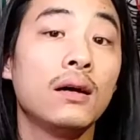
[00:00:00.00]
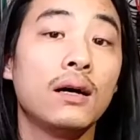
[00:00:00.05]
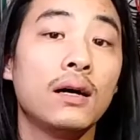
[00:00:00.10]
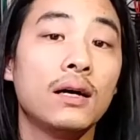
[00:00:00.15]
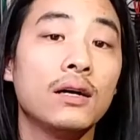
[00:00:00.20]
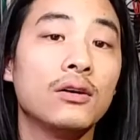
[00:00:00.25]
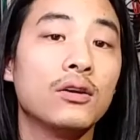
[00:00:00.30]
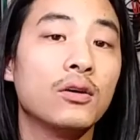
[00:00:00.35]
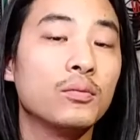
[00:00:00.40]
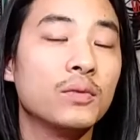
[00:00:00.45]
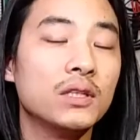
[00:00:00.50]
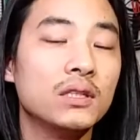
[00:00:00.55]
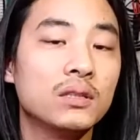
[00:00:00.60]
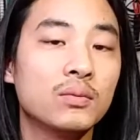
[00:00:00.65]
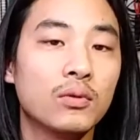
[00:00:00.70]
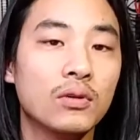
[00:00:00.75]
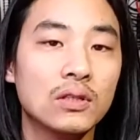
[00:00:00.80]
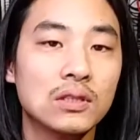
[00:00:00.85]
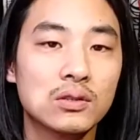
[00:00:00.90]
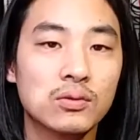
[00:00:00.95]
I hope these
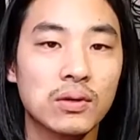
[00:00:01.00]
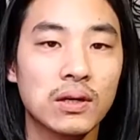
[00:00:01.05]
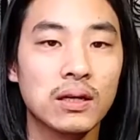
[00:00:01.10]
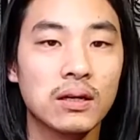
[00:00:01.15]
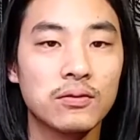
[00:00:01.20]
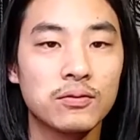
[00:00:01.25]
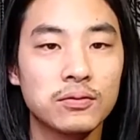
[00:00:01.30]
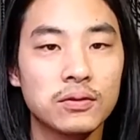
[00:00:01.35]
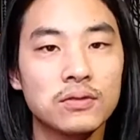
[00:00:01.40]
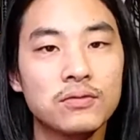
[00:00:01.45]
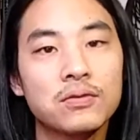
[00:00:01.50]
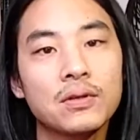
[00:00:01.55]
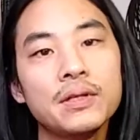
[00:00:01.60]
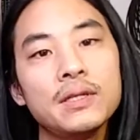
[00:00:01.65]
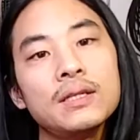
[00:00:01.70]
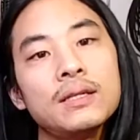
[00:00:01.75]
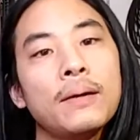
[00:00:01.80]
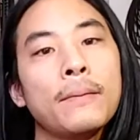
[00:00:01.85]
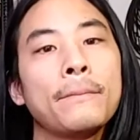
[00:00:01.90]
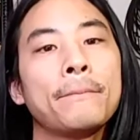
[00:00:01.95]
points were helpful for
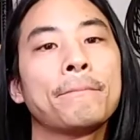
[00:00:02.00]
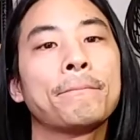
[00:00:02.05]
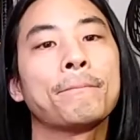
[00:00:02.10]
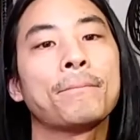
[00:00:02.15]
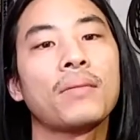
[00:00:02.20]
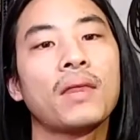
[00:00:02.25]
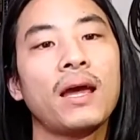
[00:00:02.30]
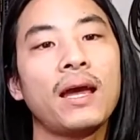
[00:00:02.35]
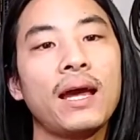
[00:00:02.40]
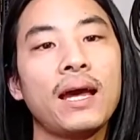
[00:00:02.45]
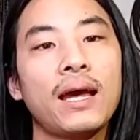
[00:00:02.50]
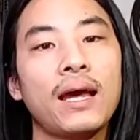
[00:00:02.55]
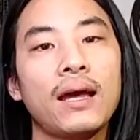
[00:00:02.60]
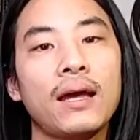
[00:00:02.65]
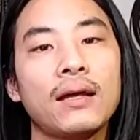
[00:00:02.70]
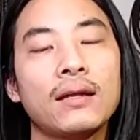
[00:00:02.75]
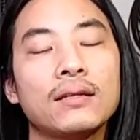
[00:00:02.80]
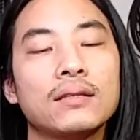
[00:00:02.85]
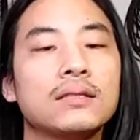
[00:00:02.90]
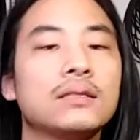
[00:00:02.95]
you.
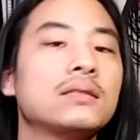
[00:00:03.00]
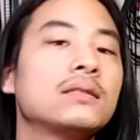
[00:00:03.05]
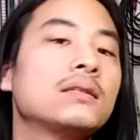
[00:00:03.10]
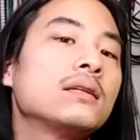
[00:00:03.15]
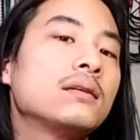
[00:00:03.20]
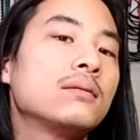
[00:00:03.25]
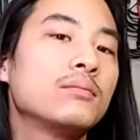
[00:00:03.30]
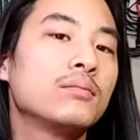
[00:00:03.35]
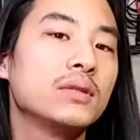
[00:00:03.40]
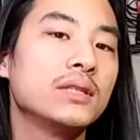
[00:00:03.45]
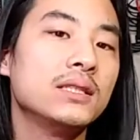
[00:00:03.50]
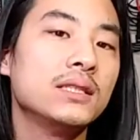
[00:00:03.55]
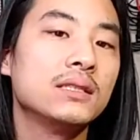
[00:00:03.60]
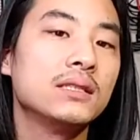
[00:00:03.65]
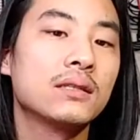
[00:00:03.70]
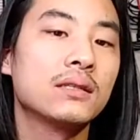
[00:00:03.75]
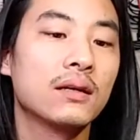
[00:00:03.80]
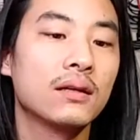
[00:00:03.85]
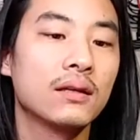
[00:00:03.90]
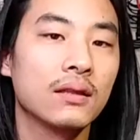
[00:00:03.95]
And
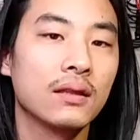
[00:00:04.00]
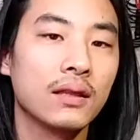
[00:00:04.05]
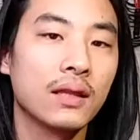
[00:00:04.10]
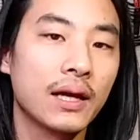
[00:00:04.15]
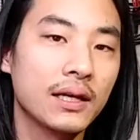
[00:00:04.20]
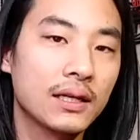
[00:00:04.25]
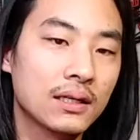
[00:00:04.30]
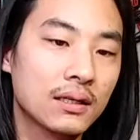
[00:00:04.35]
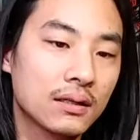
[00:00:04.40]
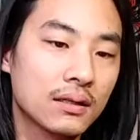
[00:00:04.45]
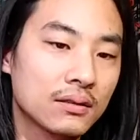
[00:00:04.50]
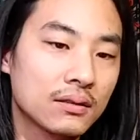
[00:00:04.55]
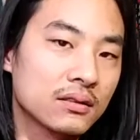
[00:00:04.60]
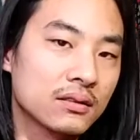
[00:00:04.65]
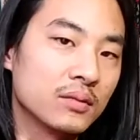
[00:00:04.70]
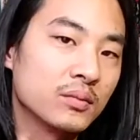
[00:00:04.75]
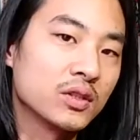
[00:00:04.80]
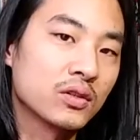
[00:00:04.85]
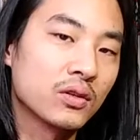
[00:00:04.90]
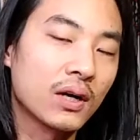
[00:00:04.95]
please like,
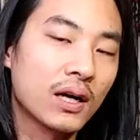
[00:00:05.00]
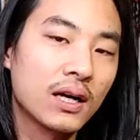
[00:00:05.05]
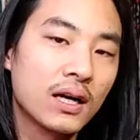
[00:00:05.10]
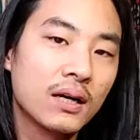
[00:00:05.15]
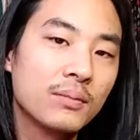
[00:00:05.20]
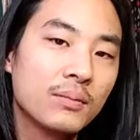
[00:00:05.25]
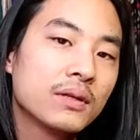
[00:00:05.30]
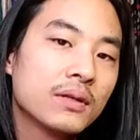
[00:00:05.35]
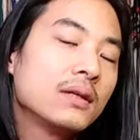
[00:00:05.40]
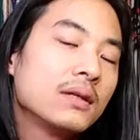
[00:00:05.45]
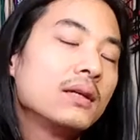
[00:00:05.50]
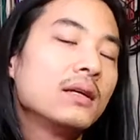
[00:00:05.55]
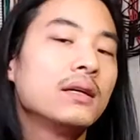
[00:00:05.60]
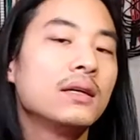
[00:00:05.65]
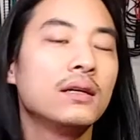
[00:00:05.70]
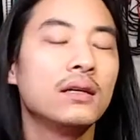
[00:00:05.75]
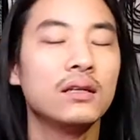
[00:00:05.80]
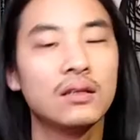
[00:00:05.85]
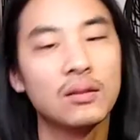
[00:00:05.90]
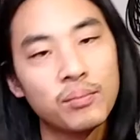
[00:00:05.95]
subscribe,
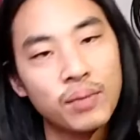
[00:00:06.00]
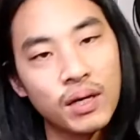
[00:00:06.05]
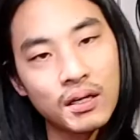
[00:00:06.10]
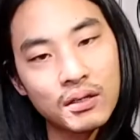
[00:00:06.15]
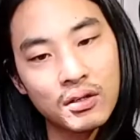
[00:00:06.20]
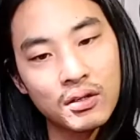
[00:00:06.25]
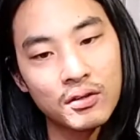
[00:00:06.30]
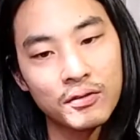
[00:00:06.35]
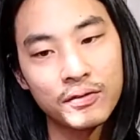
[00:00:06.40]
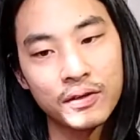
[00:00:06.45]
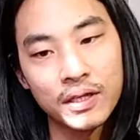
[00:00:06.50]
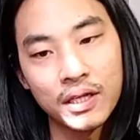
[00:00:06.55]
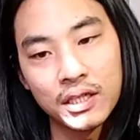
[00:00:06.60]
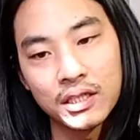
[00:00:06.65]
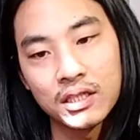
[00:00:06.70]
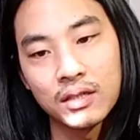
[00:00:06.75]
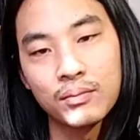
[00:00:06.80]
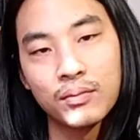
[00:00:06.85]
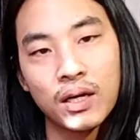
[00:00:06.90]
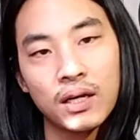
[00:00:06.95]
hit the bell
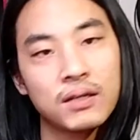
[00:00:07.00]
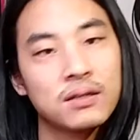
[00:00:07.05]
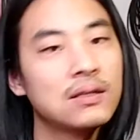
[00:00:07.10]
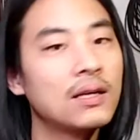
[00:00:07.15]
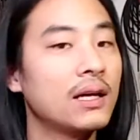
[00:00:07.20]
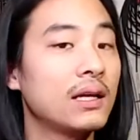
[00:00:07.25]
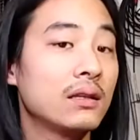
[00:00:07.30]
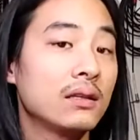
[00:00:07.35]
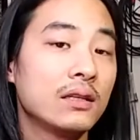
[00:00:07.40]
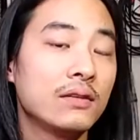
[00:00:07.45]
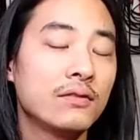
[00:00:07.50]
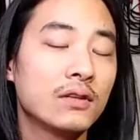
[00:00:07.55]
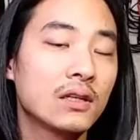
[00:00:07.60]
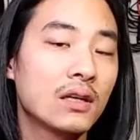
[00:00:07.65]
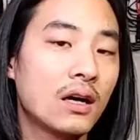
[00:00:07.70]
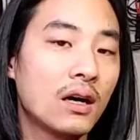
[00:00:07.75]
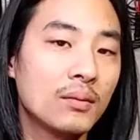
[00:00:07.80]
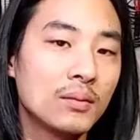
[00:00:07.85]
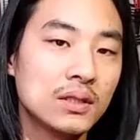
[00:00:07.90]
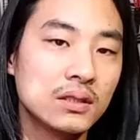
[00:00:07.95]
notification button, and leave a
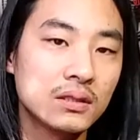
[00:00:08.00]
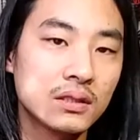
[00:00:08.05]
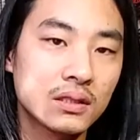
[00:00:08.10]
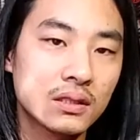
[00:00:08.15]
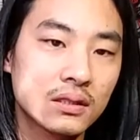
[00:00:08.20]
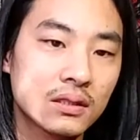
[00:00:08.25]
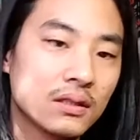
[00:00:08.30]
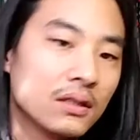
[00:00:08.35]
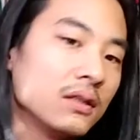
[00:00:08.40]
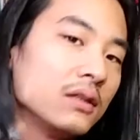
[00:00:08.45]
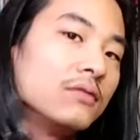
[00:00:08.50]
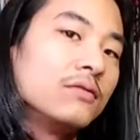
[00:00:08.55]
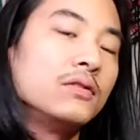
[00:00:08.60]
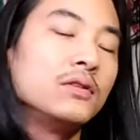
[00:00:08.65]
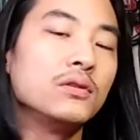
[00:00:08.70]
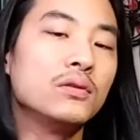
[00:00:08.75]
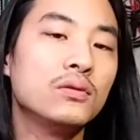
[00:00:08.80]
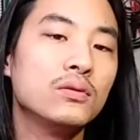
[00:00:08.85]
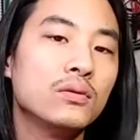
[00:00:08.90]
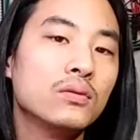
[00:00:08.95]
comment if
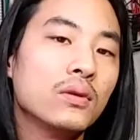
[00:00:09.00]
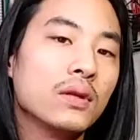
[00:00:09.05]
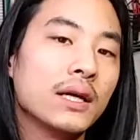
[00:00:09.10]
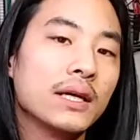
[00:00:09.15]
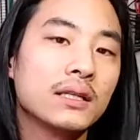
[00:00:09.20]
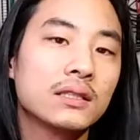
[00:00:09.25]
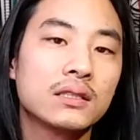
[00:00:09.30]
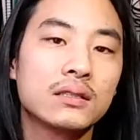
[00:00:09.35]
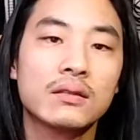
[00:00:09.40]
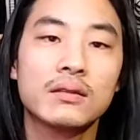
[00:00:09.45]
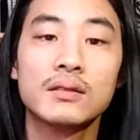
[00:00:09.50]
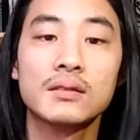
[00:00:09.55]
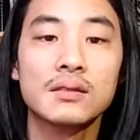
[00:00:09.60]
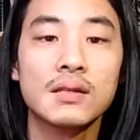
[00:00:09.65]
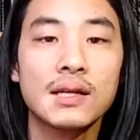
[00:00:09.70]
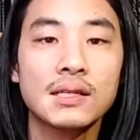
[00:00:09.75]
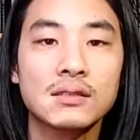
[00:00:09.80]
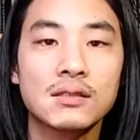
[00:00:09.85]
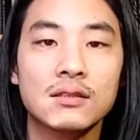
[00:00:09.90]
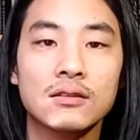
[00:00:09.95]
you liked this
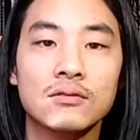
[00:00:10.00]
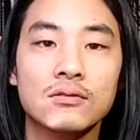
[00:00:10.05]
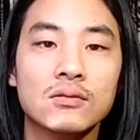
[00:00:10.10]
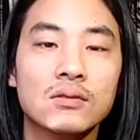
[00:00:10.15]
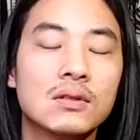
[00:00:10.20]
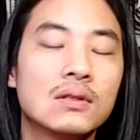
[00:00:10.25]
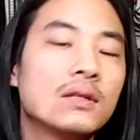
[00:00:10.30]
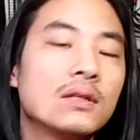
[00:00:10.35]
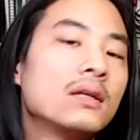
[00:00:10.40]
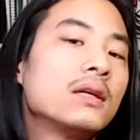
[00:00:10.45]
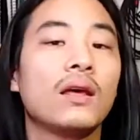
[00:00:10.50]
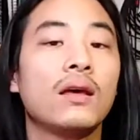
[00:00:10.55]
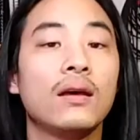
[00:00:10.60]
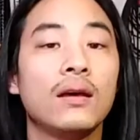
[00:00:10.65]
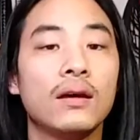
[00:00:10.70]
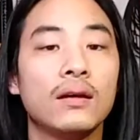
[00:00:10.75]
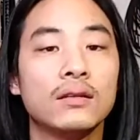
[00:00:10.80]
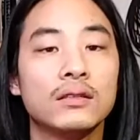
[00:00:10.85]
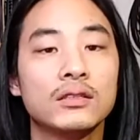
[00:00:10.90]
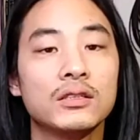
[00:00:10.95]
lesson.
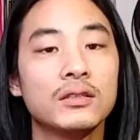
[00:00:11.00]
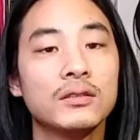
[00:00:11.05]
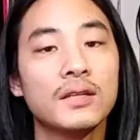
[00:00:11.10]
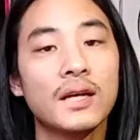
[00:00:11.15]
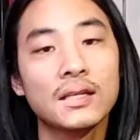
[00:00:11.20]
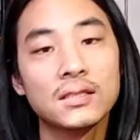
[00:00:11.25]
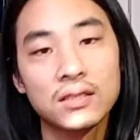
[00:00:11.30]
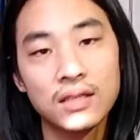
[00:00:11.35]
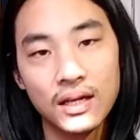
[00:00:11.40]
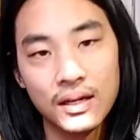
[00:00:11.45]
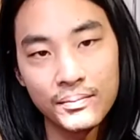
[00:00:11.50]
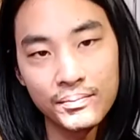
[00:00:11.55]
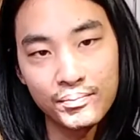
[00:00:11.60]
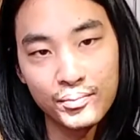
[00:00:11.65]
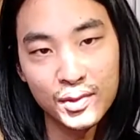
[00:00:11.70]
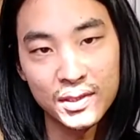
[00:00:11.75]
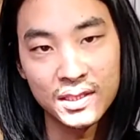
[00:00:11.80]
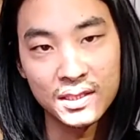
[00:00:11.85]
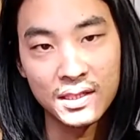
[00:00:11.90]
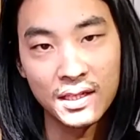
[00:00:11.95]
And until next time,
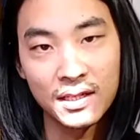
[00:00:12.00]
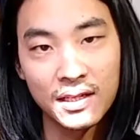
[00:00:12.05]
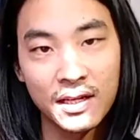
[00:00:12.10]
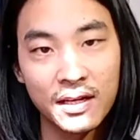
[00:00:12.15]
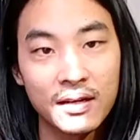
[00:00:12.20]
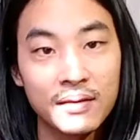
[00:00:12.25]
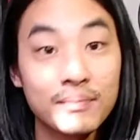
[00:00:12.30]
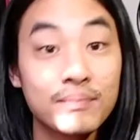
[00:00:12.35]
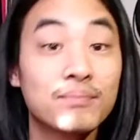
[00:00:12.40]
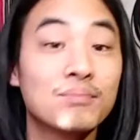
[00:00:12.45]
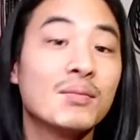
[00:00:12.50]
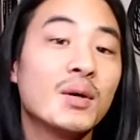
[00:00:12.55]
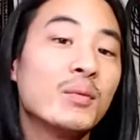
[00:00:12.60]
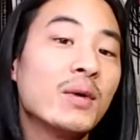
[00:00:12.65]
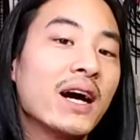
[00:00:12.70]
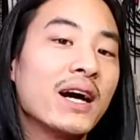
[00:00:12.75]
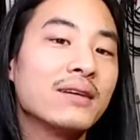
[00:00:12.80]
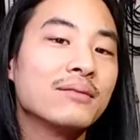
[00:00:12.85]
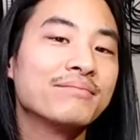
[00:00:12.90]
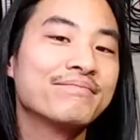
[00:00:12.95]
please take care.
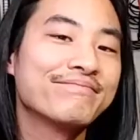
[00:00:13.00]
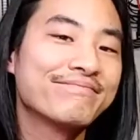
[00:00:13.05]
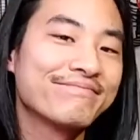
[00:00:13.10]
Bye-bye.